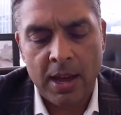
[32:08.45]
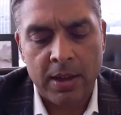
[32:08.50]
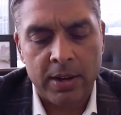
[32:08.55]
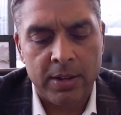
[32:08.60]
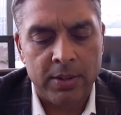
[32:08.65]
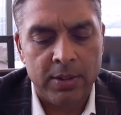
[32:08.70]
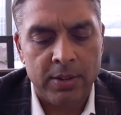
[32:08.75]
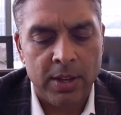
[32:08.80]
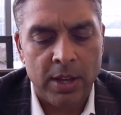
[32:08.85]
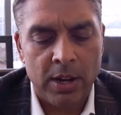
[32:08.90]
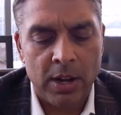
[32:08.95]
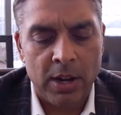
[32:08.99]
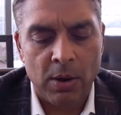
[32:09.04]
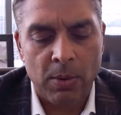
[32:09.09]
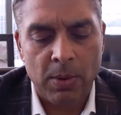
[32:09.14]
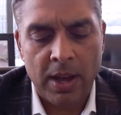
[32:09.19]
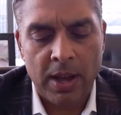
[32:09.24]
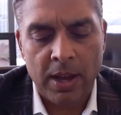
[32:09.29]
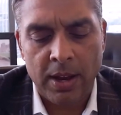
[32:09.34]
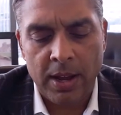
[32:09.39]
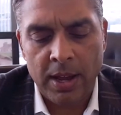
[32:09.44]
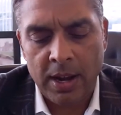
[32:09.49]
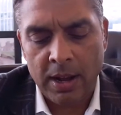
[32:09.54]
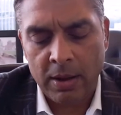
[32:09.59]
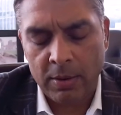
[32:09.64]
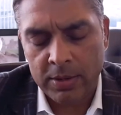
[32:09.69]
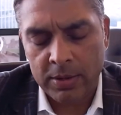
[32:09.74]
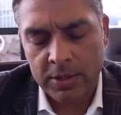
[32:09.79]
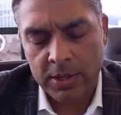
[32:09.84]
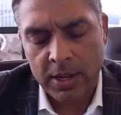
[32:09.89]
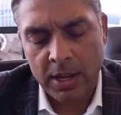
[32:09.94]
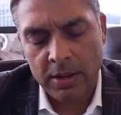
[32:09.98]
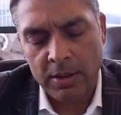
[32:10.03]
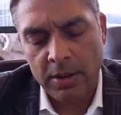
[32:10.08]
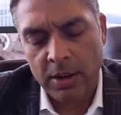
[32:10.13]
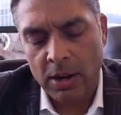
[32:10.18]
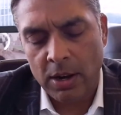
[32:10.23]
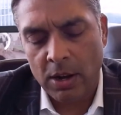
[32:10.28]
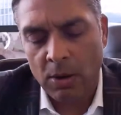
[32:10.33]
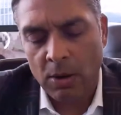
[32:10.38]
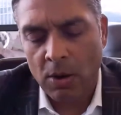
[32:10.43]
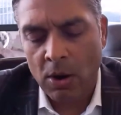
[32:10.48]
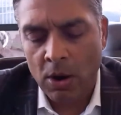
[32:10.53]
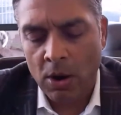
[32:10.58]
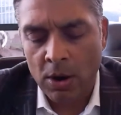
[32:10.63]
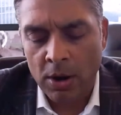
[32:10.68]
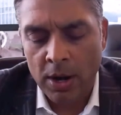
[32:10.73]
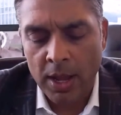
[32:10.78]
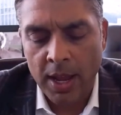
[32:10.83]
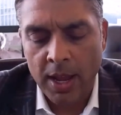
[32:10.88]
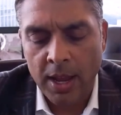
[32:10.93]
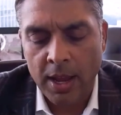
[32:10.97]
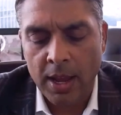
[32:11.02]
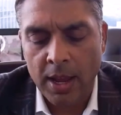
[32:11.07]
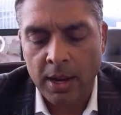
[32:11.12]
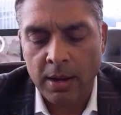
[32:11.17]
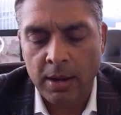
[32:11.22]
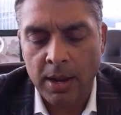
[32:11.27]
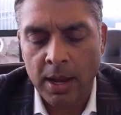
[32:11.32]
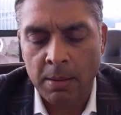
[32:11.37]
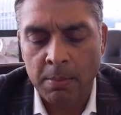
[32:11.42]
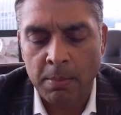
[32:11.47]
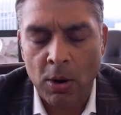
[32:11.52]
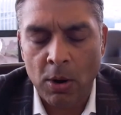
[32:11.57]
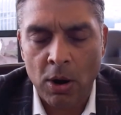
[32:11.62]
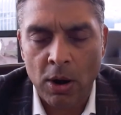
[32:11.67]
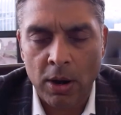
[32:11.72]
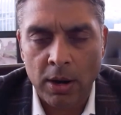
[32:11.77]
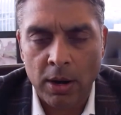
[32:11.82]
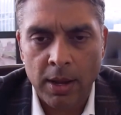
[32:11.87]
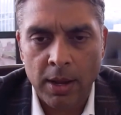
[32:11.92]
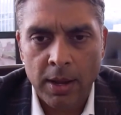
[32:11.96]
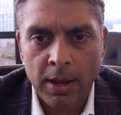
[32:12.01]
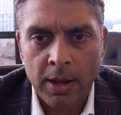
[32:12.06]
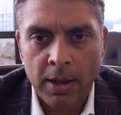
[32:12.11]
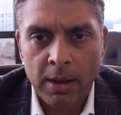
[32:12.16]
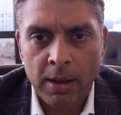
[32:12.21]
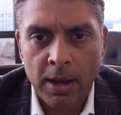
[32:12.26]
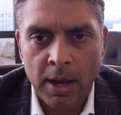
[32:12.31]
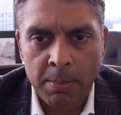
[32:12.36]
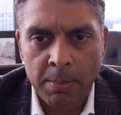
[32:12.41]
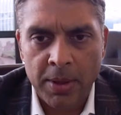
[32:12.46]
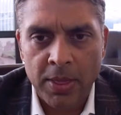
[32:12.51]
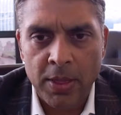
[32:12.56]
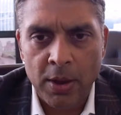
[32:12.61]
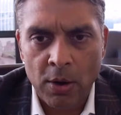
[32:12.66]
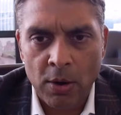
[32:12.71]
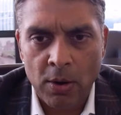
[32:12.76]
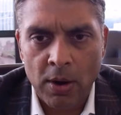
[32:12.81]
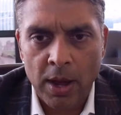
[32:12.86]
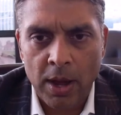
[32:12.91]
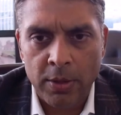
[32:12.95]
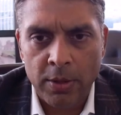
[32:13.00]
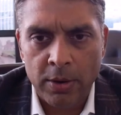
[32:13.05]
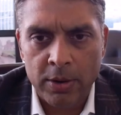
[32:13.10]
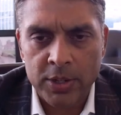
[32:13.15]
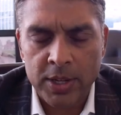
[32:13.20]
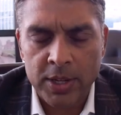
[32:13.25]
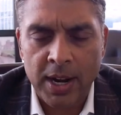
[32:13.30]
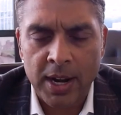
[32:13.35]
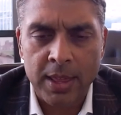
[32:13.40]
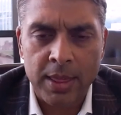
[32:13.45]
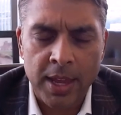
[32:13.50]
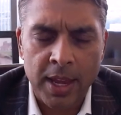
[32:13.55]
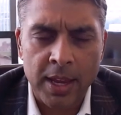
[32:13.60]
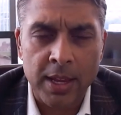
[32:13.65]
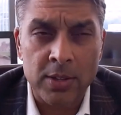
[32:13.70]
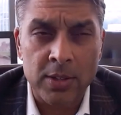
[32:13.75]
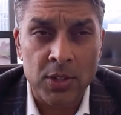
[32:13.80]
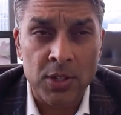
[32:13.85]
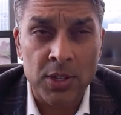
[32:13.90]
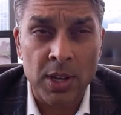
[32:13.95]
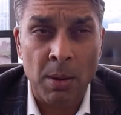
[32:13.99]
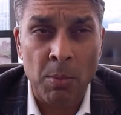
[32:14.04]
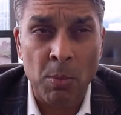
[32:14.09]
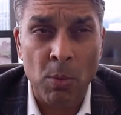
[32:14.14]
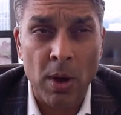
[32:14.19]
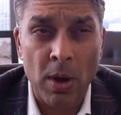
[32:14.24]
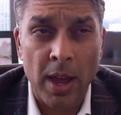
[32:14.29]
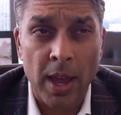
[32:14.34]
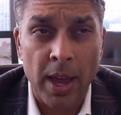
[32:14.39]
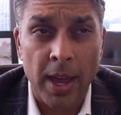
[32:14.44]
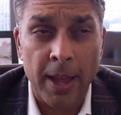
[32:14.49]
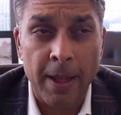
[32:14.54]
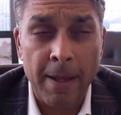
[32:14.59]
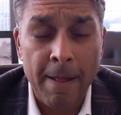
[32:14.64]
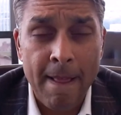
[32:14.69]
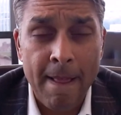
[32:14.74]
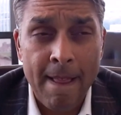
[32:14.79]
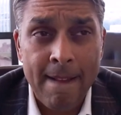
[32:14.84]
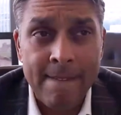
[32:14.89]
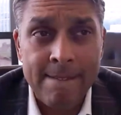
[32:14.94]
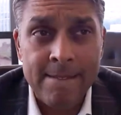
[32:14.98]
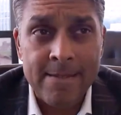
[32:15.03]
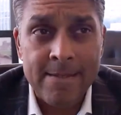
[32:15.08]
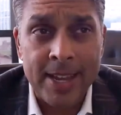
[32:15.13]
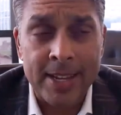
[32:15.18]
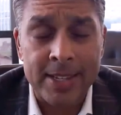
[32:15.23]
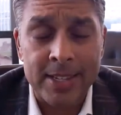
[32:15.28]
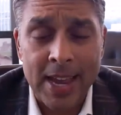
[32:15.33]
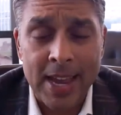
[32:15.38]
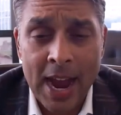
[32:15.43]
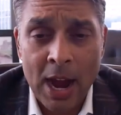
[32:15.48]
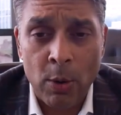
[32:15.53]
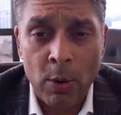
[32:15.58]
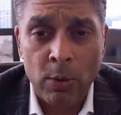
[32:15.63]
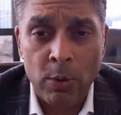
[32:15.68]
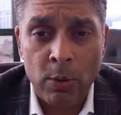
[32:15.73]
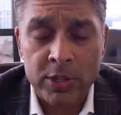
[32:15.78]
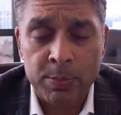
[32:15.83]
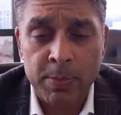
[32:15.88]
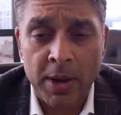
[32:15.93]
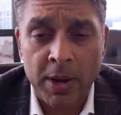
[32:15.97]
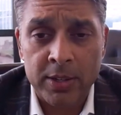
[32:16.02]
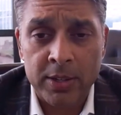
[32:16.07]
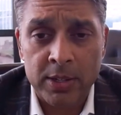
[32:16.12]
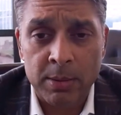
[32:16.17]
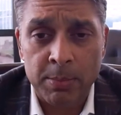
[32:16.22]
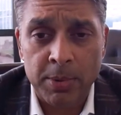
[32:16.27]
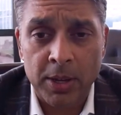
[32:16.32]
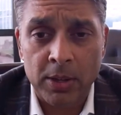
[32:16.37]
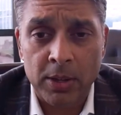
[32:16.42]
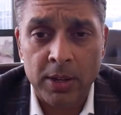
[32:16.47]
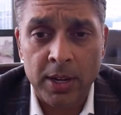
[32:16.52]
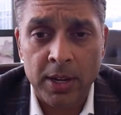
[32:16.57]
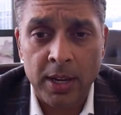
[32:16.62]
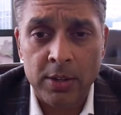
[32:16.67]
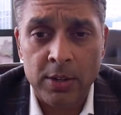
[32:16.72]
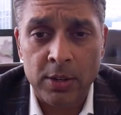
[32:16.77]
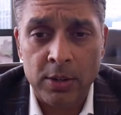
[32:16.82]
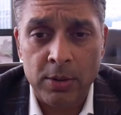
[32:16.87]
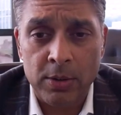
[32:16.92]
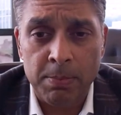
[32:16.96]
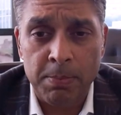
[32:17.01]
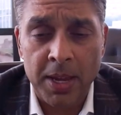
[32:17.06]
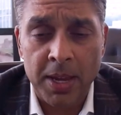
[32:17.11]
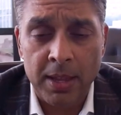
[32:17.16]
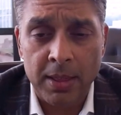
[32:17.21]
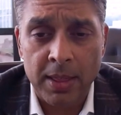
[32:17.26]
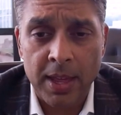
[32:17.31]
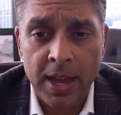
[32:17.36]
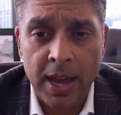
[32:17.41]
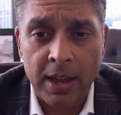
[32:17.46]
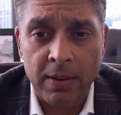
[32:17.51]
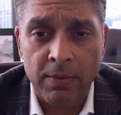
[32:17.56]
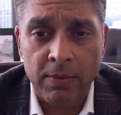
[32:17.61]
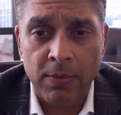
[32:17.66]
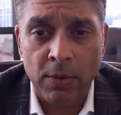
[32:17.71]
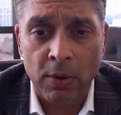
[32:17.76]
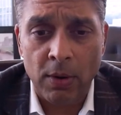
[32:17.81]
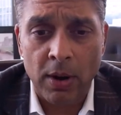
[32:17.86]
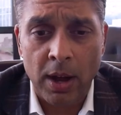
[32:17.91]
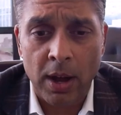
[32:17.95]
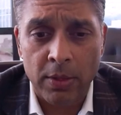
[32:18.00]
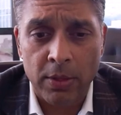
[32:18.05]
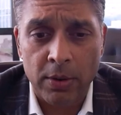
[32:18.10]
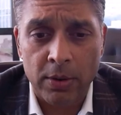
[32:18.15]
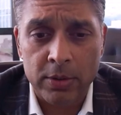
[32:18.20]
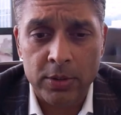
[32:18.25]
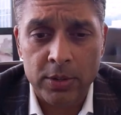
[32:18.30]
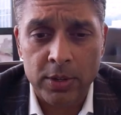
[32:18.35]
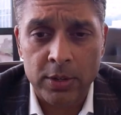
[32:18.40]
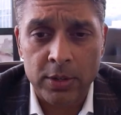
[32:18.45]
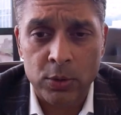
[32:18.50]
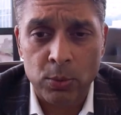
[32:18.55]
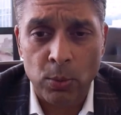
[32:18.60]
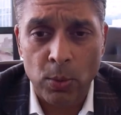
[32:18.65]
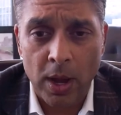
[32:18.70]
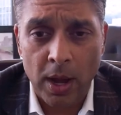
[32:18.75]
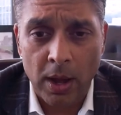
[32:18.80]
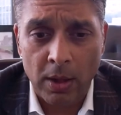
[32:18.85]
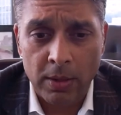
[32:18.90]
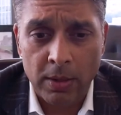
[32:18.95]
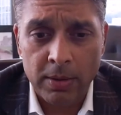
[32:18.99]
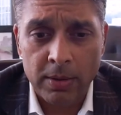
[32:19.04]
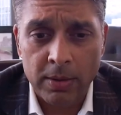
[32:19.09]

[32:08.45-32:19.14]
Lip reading: I would have said Arnie and Mark, but there are others, and I think in some way it's our responsibility to be that for others as well,